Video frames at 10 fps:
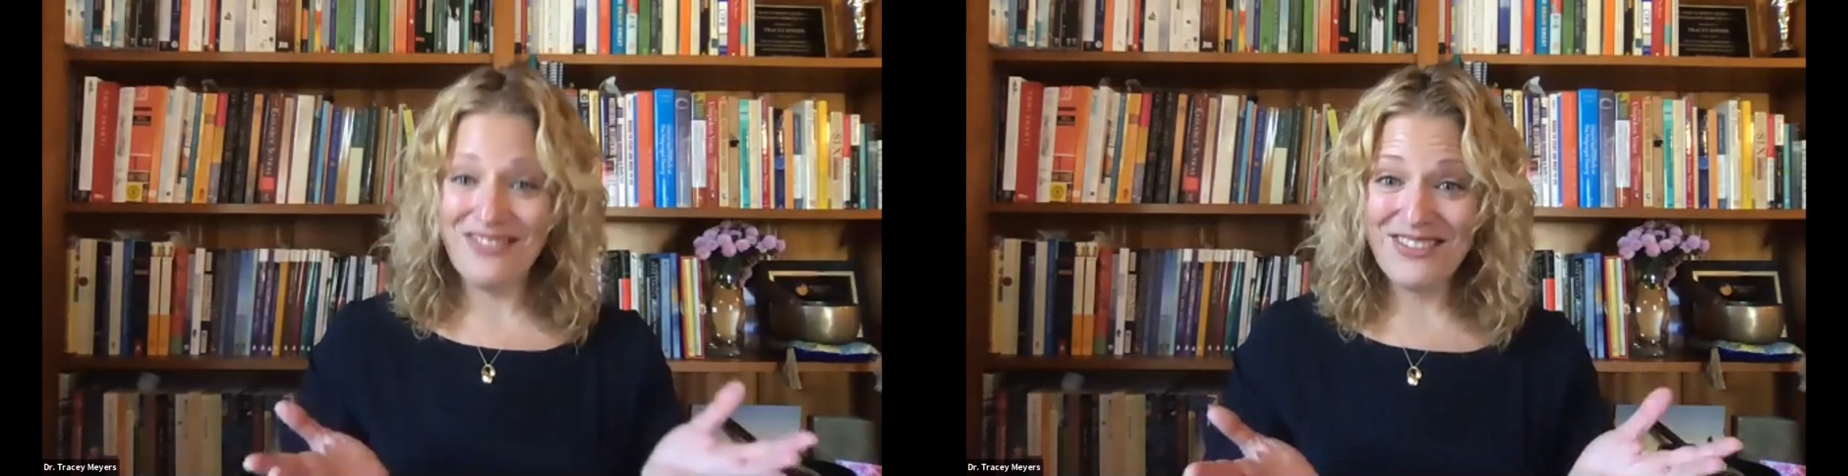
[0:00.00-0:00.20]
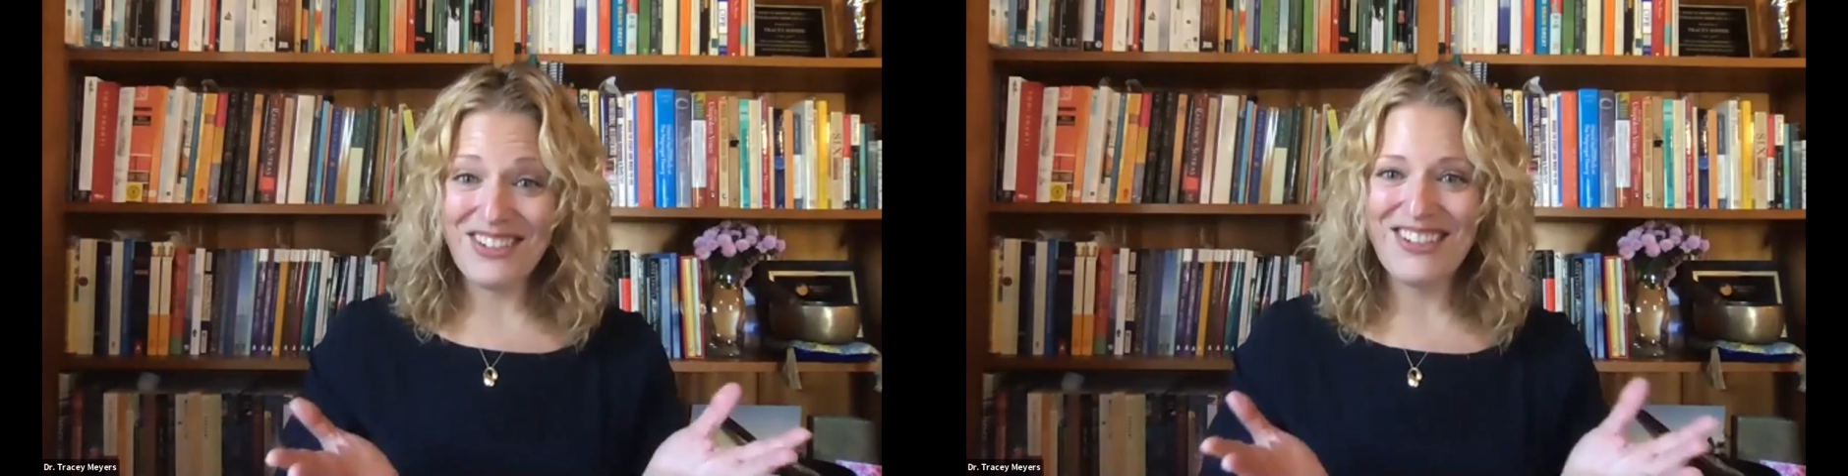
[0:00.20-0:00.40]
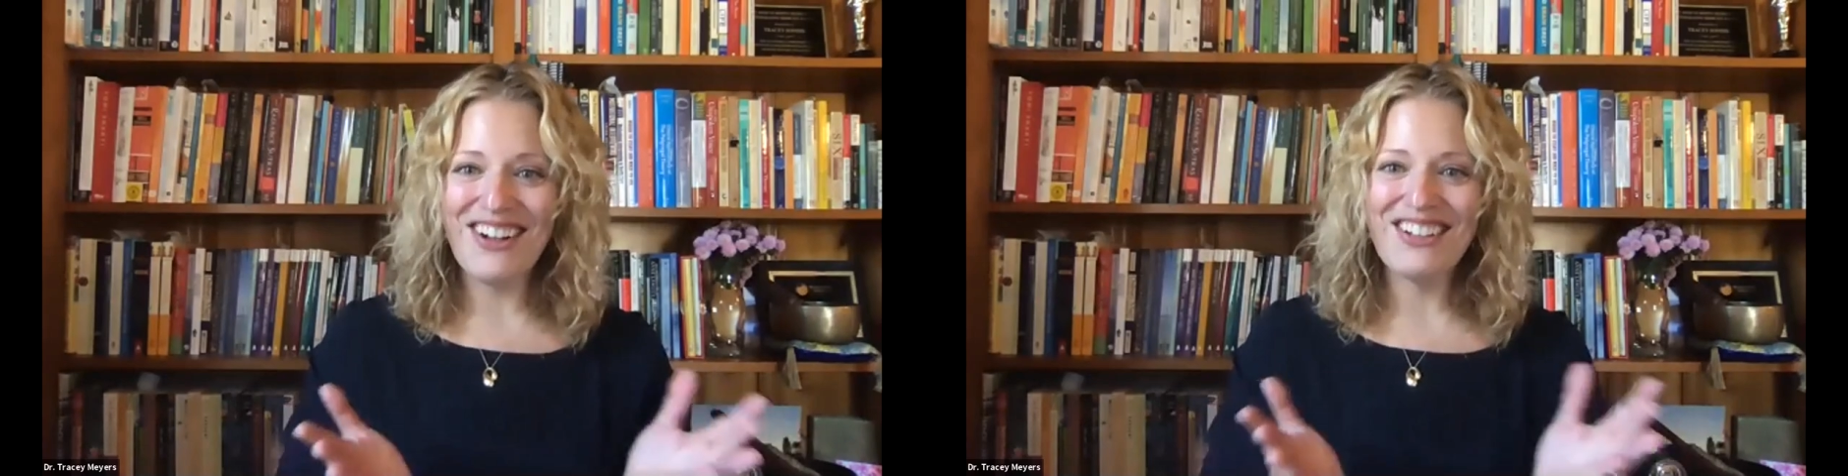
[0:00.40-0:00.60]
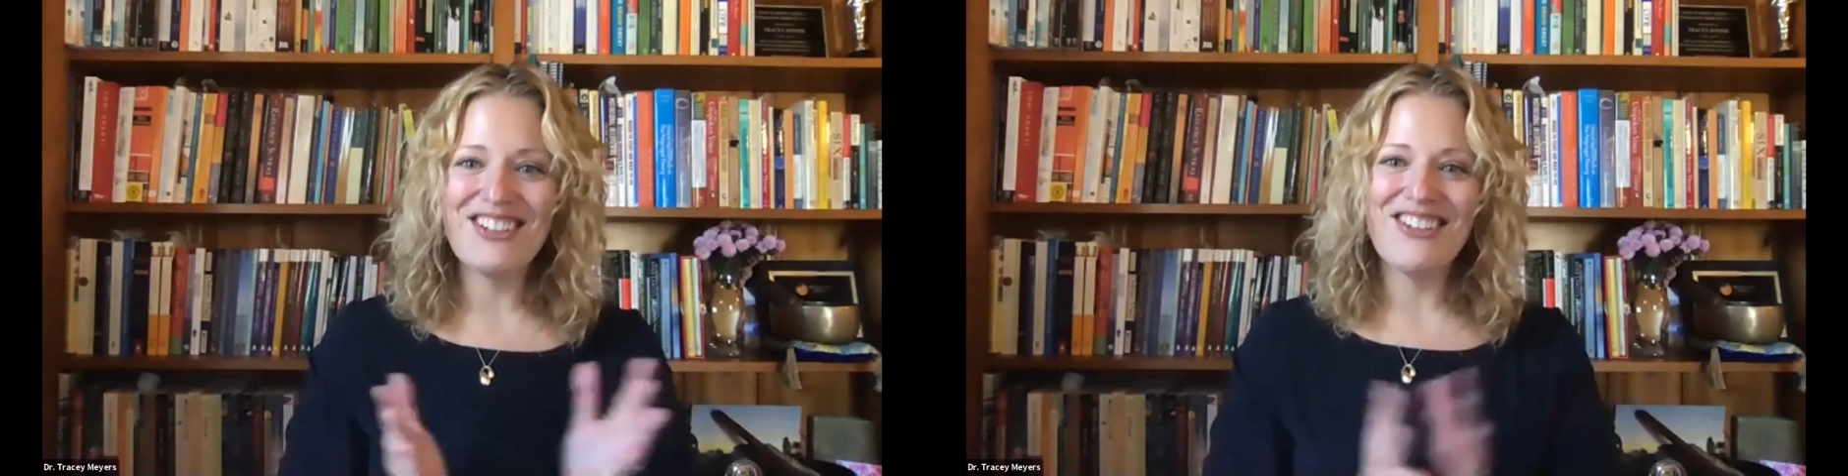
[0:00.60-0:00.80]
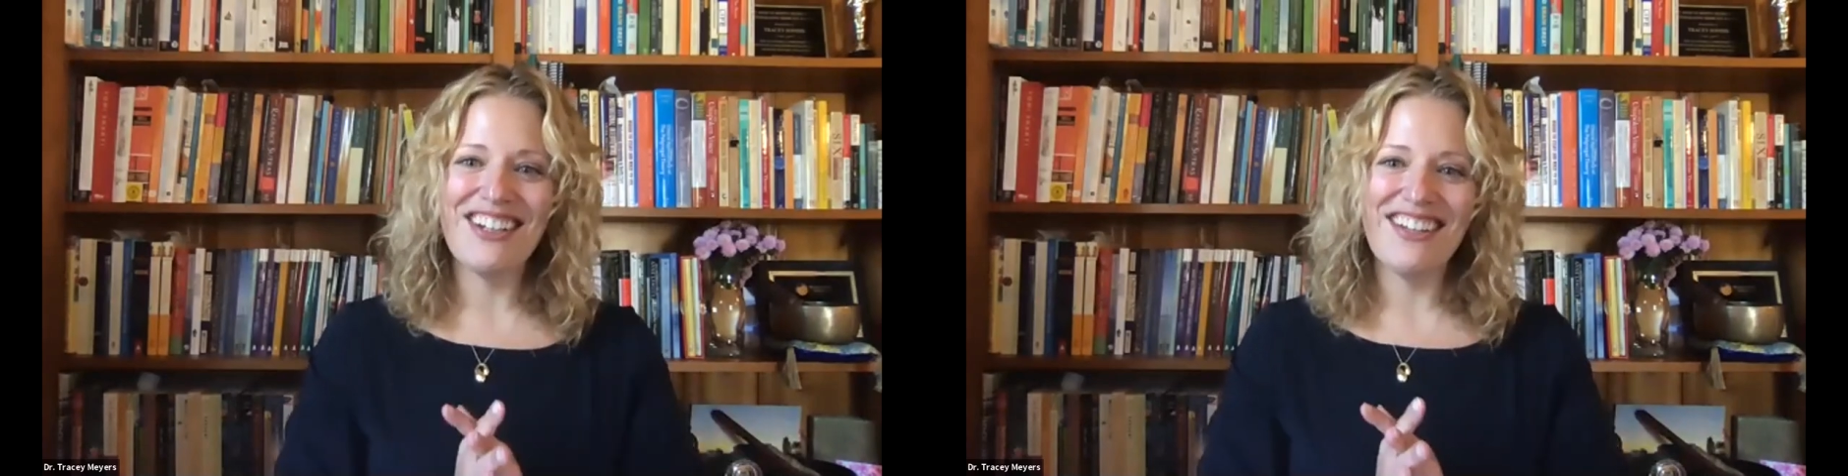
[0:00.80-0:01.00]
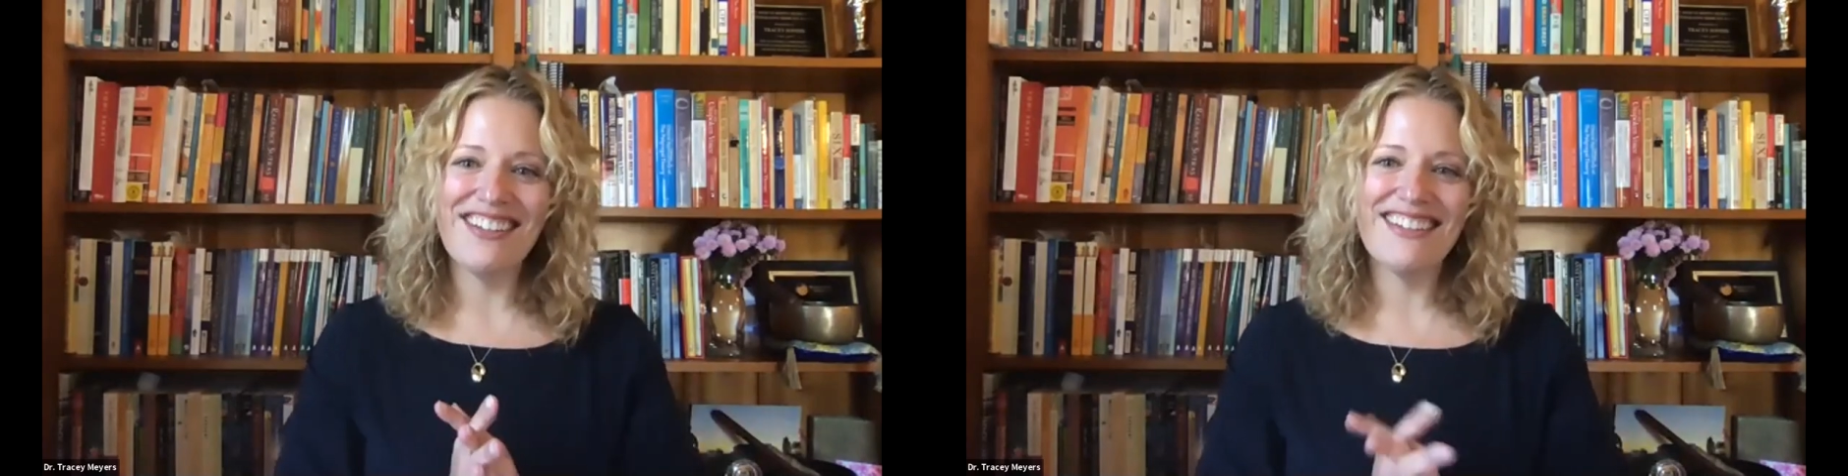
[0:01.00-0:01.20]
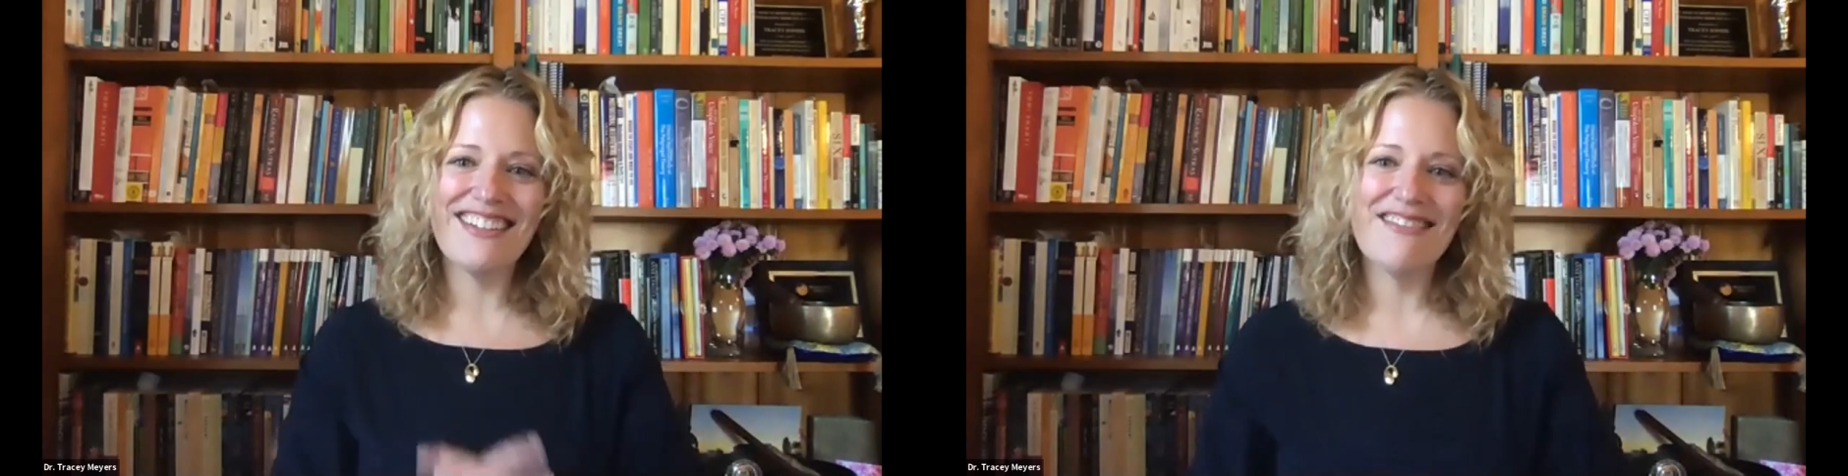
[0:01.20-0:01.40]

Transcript: for you all to join us.